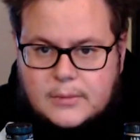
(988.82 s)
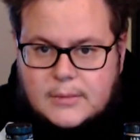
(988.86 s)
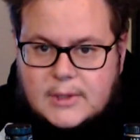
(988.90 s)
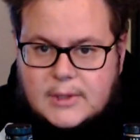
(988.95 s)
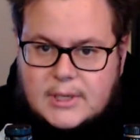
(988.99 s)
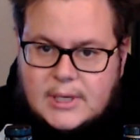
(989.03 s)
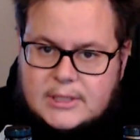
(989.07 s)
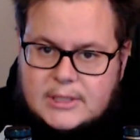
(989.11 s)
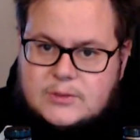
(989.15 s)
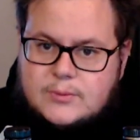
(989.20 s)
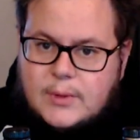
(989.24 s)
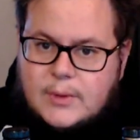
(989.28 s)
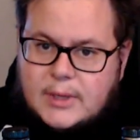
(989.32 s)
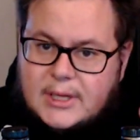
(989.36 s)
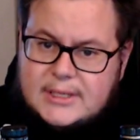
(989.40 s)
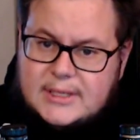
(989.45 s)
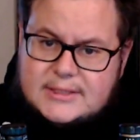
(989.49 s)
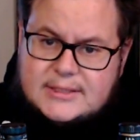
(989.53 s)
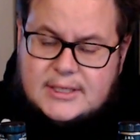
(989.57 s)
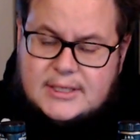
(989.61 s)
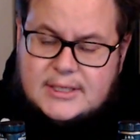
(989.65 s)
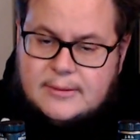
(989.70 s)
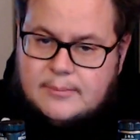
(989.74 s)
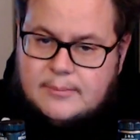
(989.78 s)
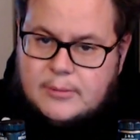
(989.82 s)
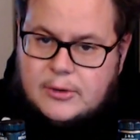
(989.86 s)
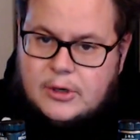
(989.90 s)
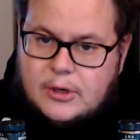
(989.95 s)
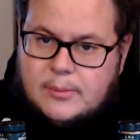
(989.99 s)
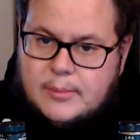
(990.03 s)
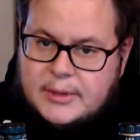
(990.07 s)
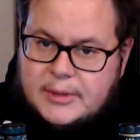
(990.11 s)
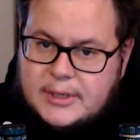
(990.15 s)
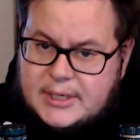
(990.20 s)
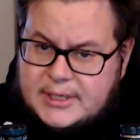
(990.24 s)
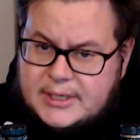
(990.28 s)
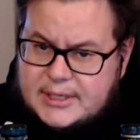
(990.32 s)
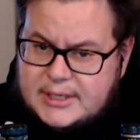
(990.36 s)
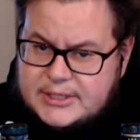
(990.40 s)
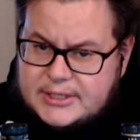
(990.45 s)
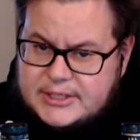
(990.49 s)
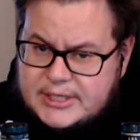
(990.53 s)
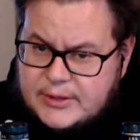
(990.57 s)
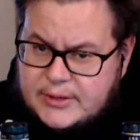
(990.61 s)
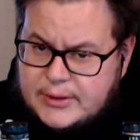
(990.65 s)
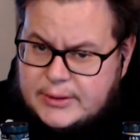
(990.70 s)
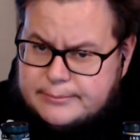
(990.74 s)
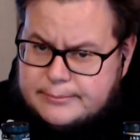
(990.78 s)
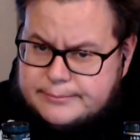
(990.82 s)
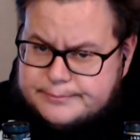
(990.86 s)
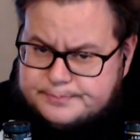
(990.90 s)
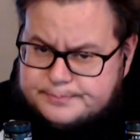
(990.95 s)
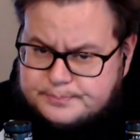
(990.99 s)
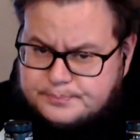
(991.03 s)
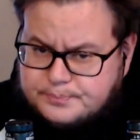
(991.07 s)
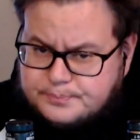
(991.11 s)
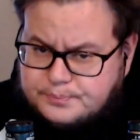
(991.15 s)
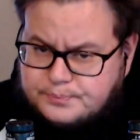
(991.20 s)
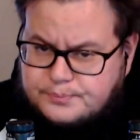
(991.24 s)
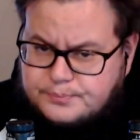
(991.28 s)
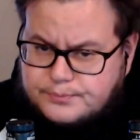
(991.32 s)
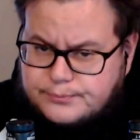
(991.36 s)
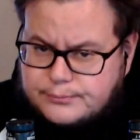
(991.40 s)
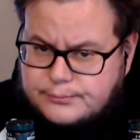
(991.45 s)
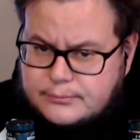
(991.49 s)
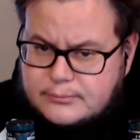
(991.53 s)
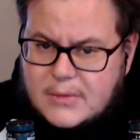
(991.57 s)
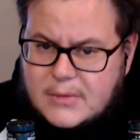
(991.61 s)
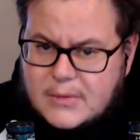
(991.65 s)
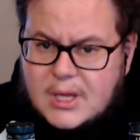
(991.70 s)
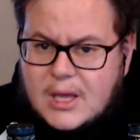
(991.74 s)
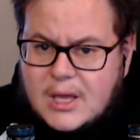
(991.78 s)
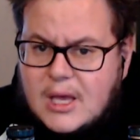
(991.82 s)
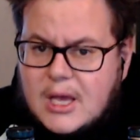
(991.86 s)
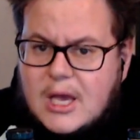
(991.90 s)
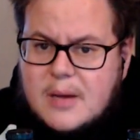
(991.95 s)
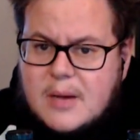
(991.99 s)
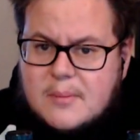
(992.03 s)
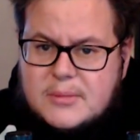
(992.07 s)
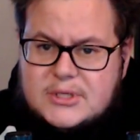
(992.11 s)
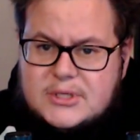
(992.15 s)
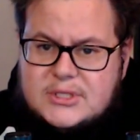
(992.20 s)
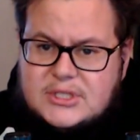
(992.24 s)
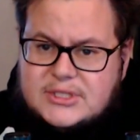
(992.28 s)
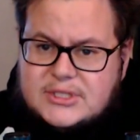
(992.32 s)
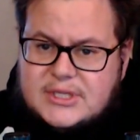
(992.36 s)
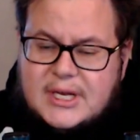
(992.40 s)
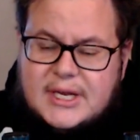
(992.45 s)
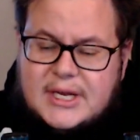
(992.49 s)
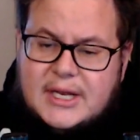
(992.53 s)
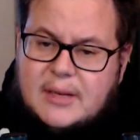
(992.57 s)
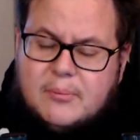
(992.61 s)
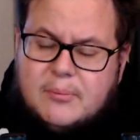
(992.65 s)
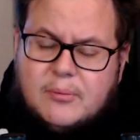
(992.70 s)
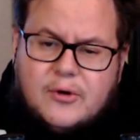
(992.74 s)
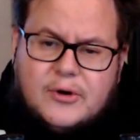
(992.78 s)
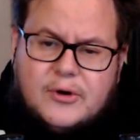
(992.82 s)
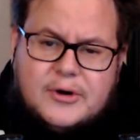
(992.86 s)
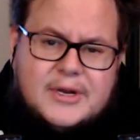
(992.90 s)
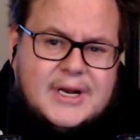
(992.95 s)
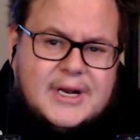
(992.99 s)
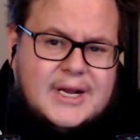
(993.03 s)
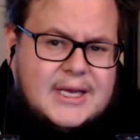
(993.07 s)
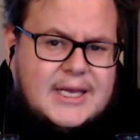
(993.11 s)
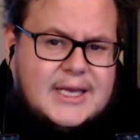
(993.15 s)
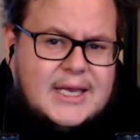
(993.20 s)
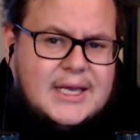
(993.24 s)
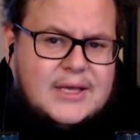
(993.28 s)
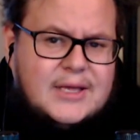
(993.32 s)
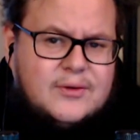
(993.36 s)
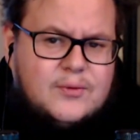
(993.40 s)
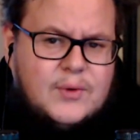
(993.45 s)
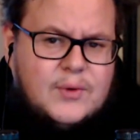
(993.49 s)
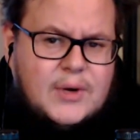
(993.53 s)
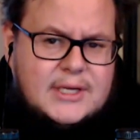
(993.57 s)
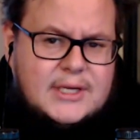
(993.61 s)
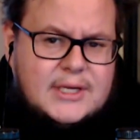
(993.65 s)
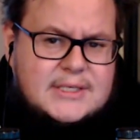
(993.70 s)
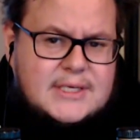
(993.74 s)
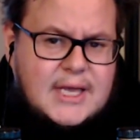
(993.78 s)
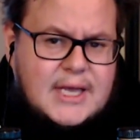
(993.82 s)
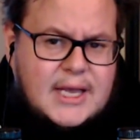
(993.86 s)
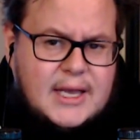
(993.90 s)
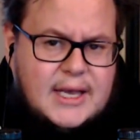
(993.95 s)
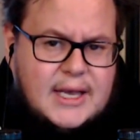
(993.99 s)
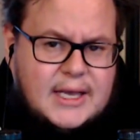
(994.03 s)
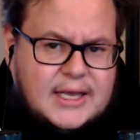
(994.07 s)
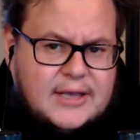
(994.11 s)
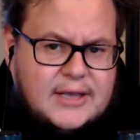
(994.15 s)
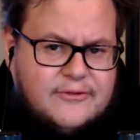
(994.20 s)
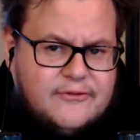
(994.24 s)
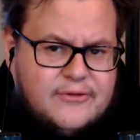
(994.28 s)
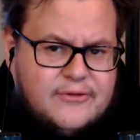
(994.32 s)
as well as the bourbon and the sherry. But it's just a little port, and I can't really say I can